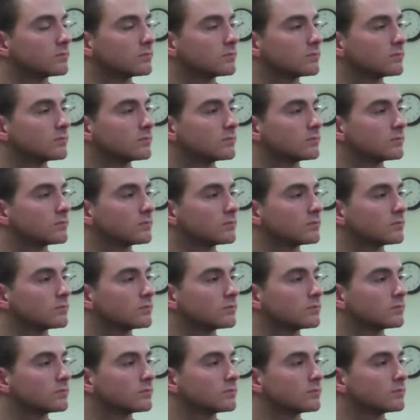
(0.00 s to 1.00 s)

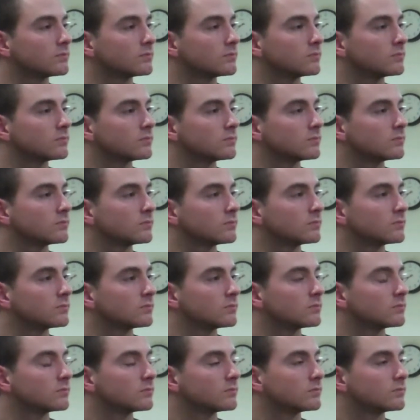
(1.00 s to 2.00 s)

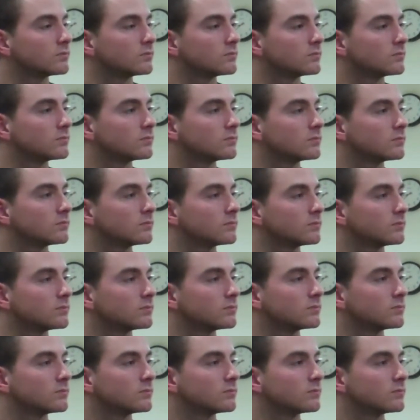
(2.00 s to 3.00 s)

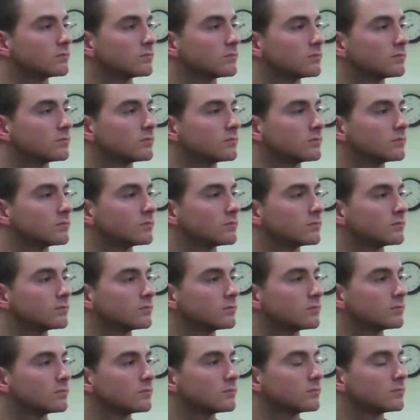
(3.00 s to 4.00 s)

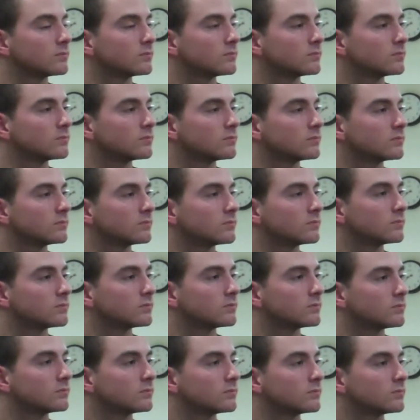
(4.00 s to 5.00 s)

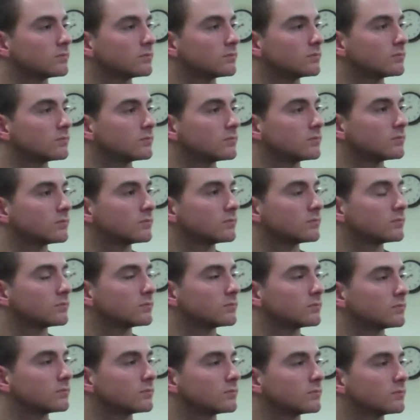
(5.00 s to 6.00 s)

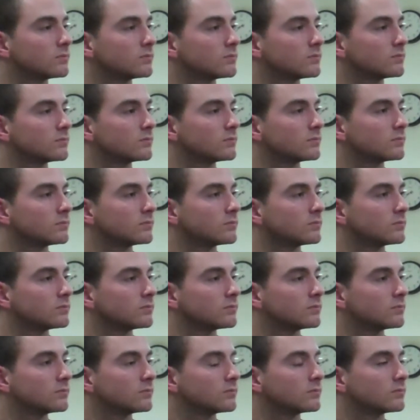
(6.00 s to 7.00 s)

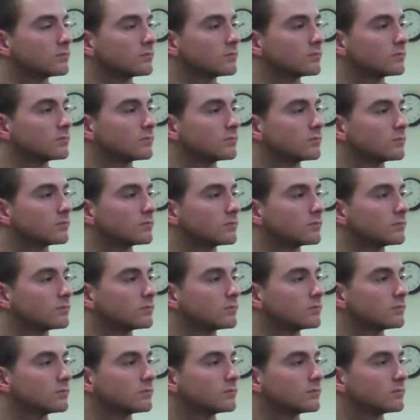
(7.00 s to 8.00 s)
(not speaking)